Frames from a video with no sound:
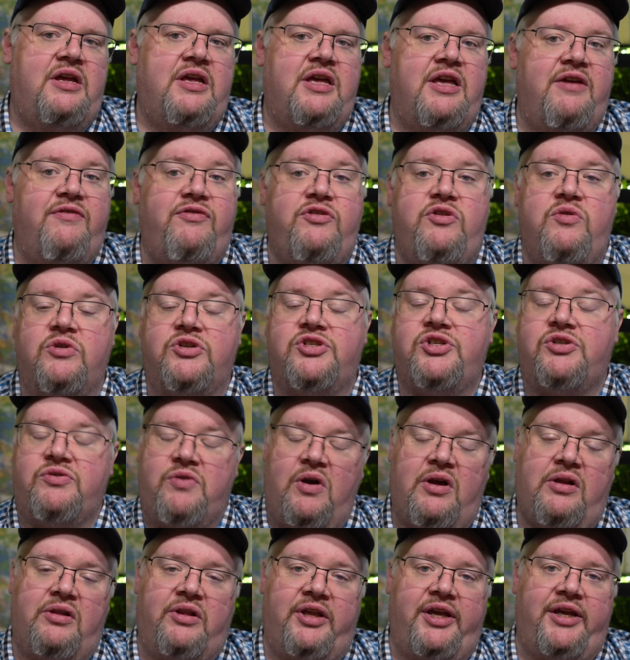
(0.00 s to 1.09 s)
if you are
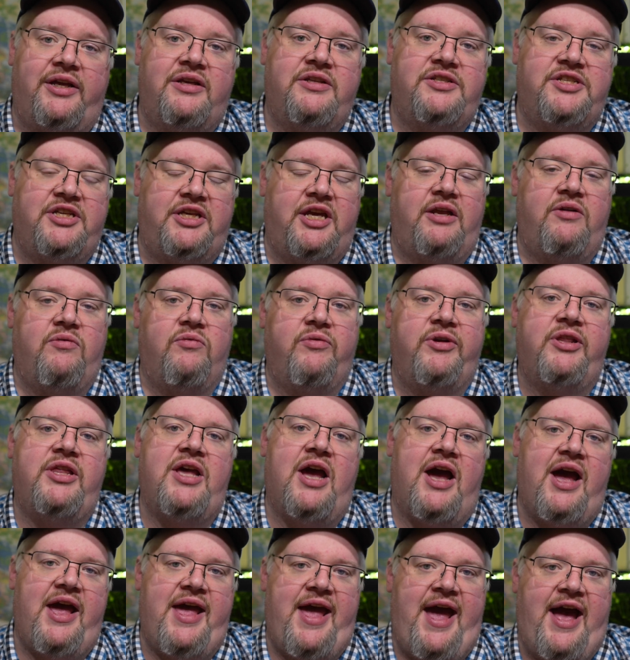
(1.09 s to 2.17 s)
struggling to get really
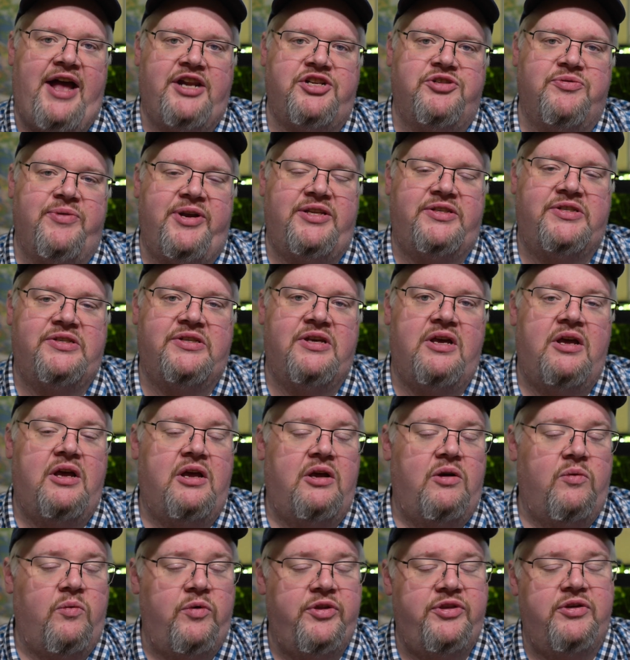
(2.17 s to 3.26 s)
high hatch rates
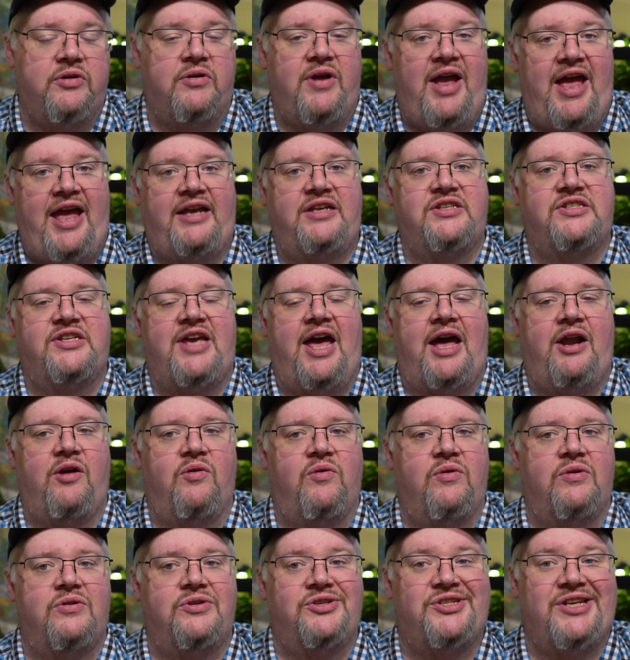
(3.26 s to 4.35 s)
with your egg
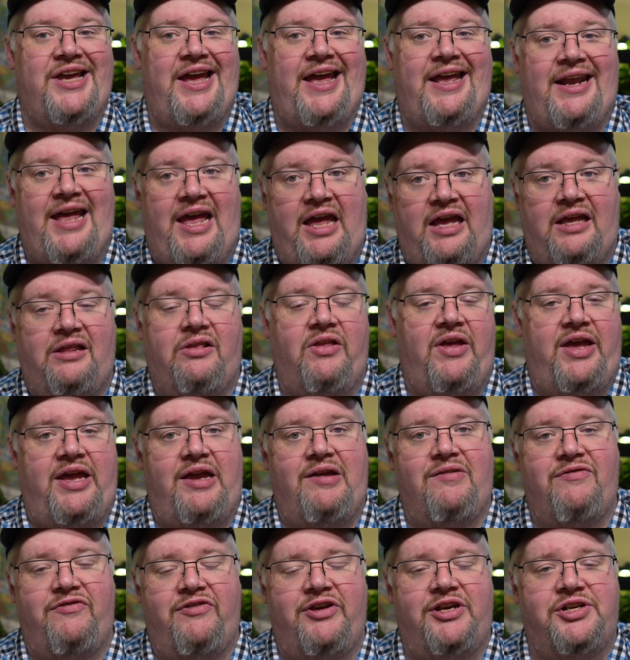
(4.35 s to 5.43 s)
scatterers and egg
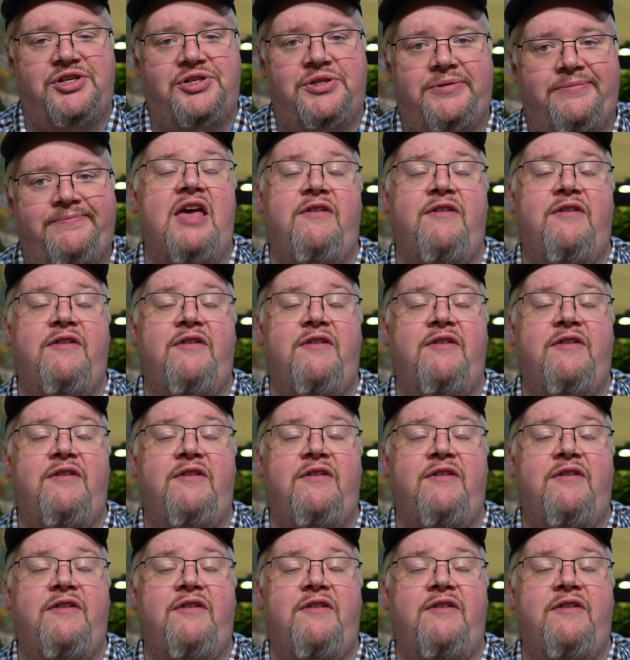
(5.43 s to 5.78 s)
laying fish.